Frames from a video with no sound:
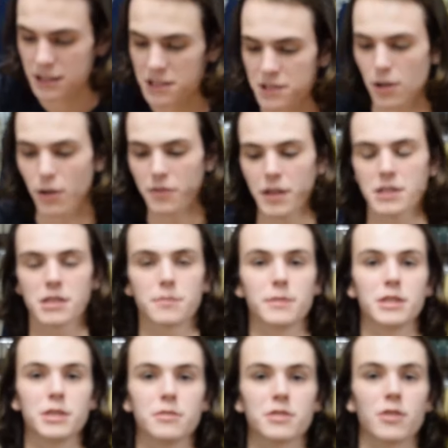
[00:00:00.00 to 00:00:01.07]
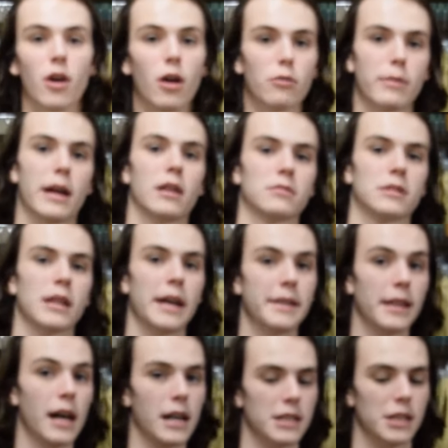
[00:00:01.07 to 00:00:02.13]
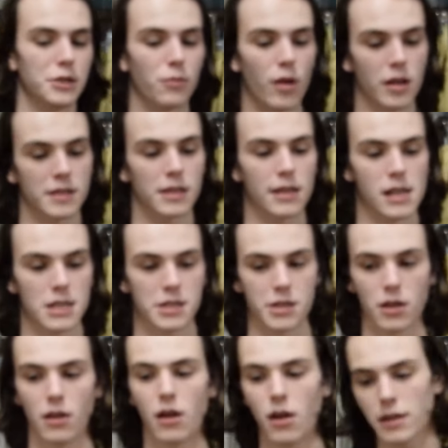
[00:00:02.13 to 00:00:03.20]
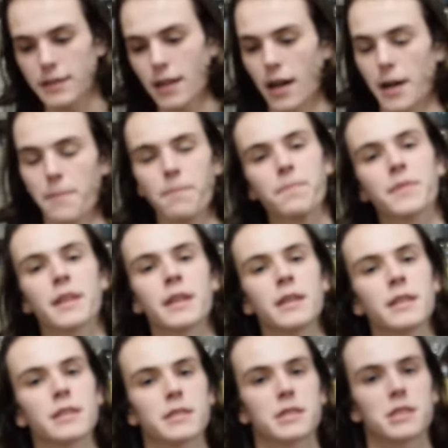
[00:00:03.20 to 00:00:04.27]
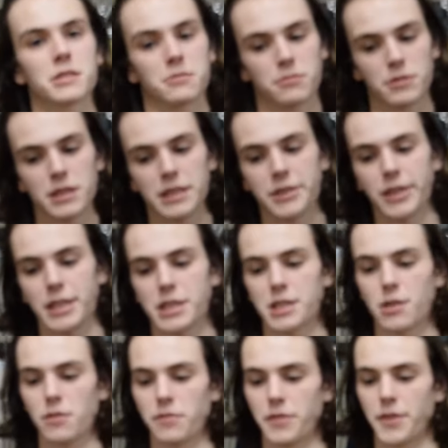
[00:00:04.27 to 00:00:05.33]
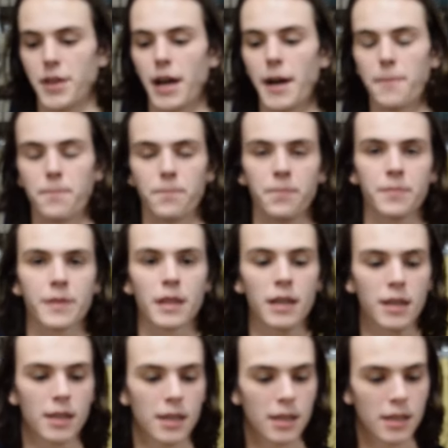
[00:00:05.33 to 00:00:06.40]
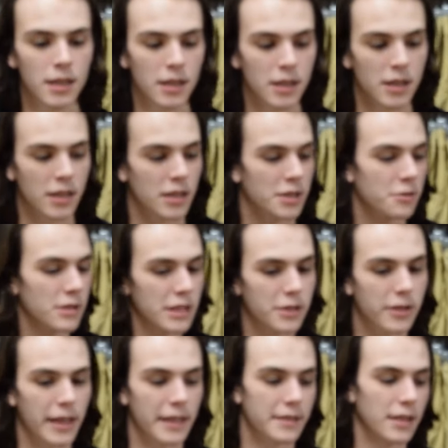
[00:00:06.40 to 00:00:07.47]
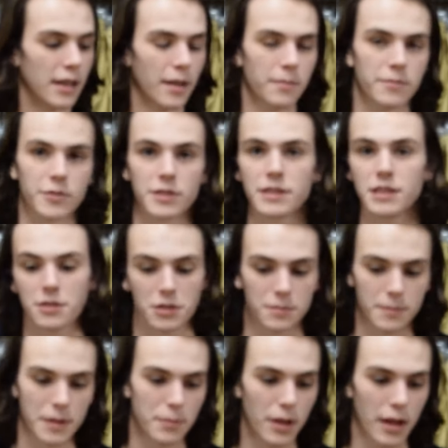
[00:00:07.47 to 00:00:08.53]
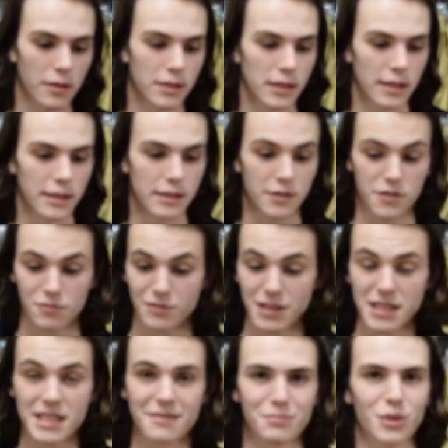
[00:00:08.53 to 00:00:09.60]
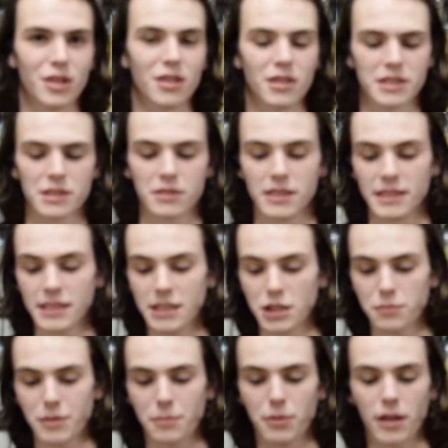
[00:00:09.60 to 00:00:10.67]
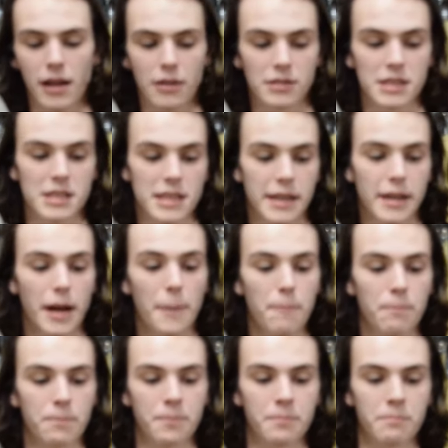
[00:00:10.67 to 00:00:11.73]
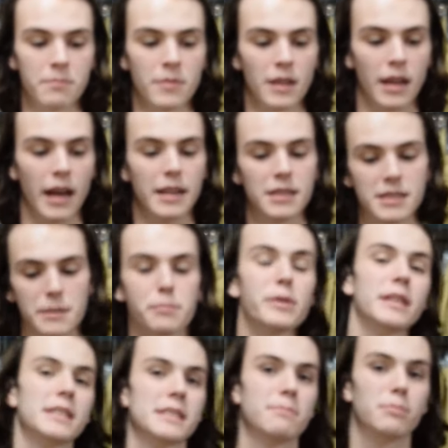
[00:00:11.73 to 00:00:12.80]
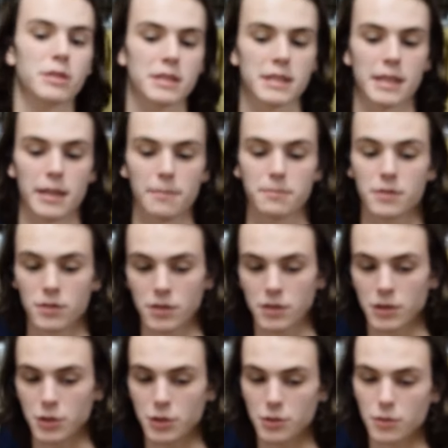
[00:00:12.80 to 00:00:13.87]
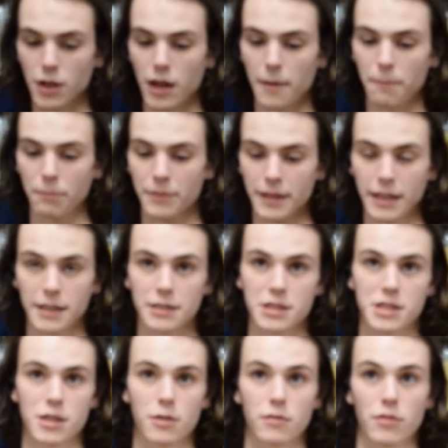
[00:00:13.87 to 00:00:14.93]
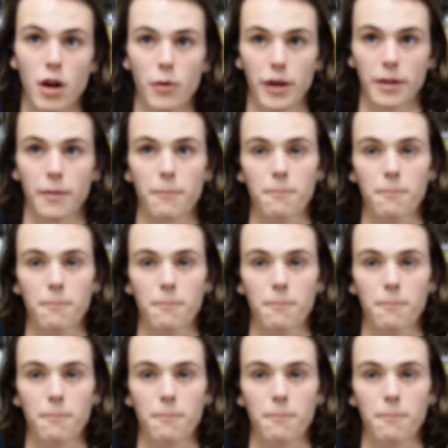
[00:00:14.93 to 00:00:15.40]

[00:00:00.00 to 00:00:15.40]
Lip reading: a stove that's going to be used all around and you want it to last a long time. This is a really great stove for that. It's really great for teaching people how to, it's really simple also to teach people how to set up. It is a pretty simple setup to get the stove going.